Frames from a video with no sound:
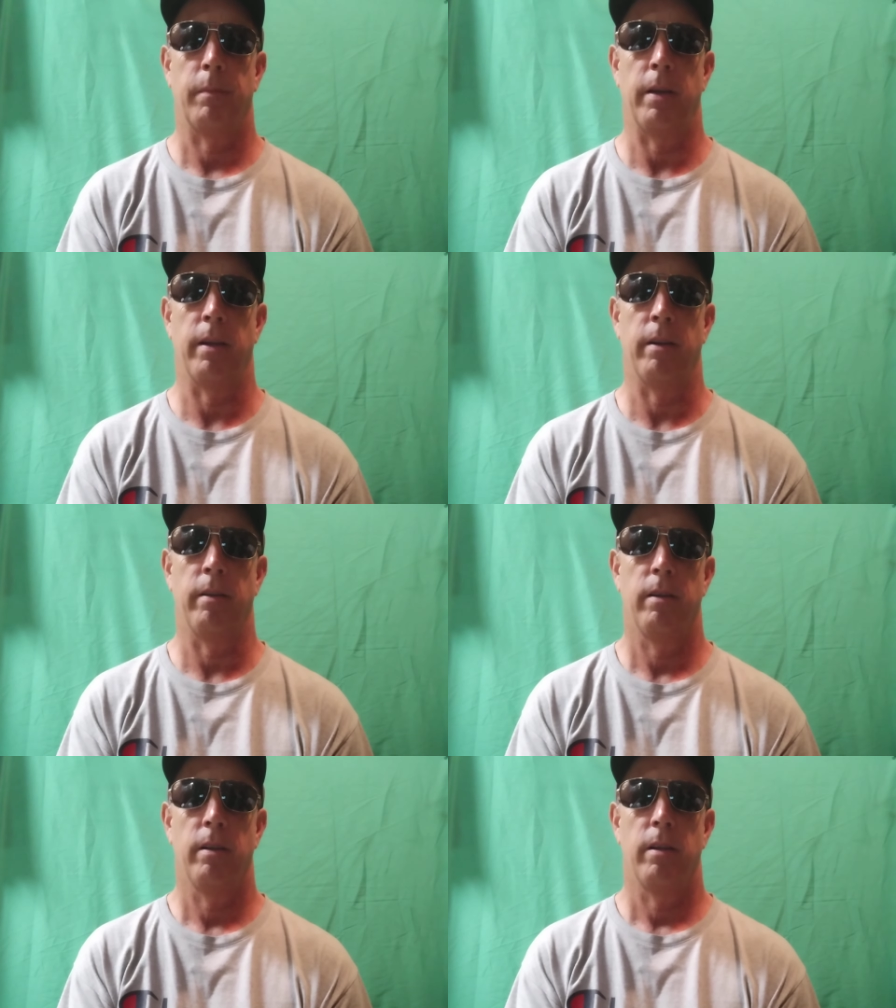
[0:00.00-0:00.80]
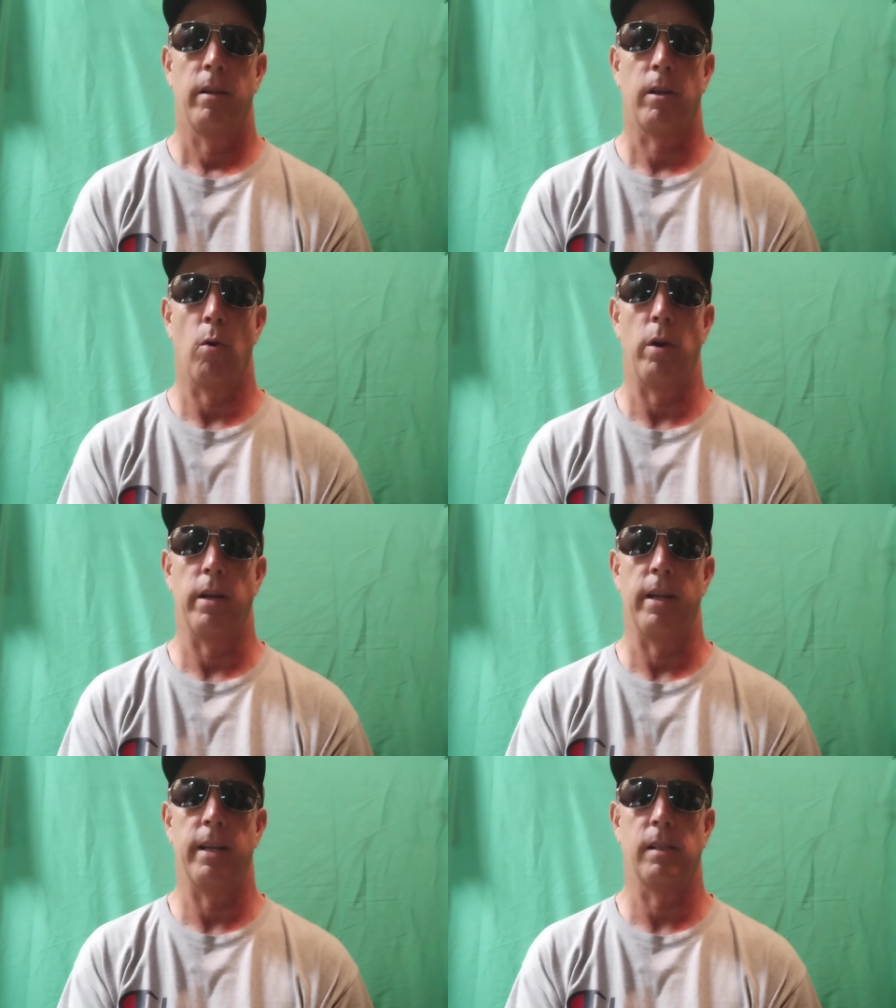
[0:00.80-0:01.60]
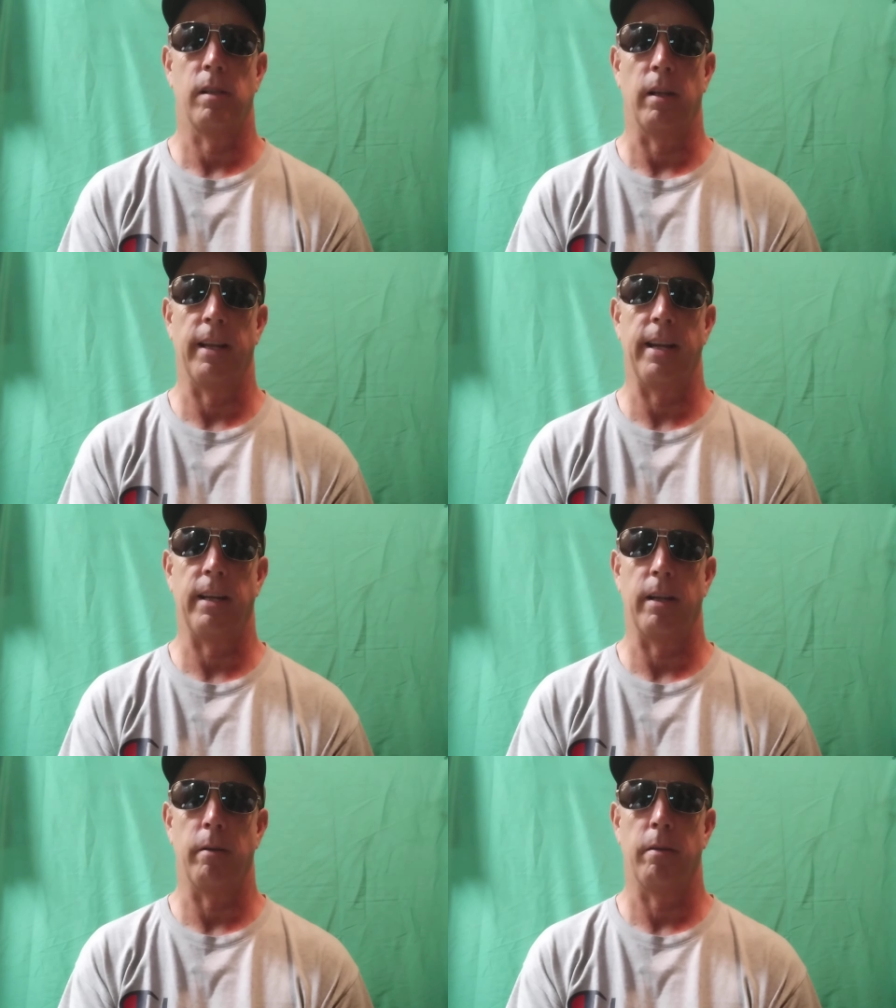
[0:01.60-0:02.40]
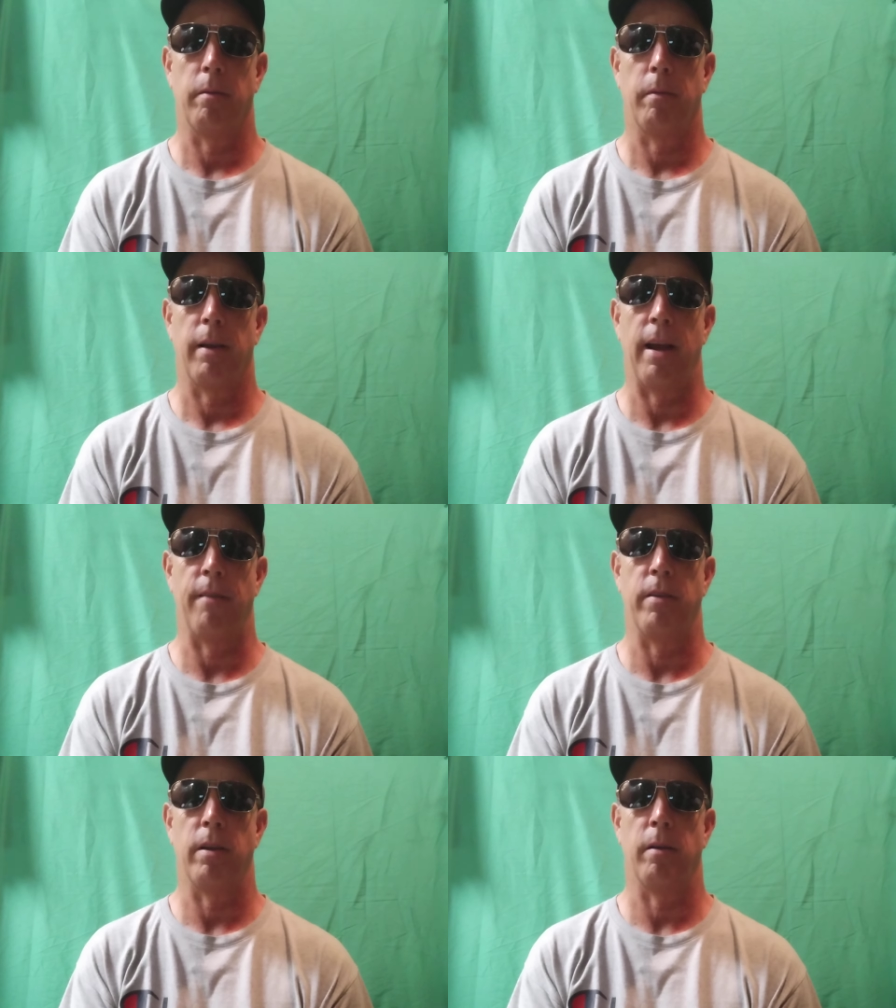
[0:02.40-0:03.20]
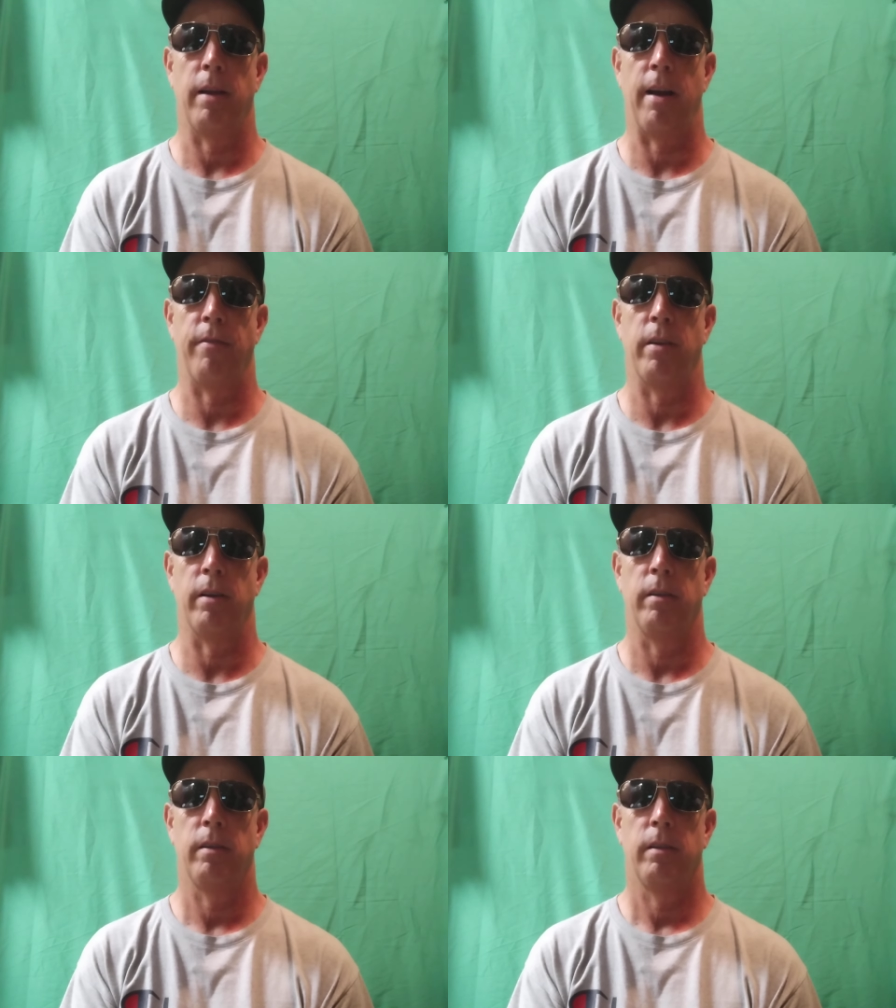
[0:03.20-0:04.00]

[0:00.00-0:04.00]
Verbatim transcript: than going to his link and having to have the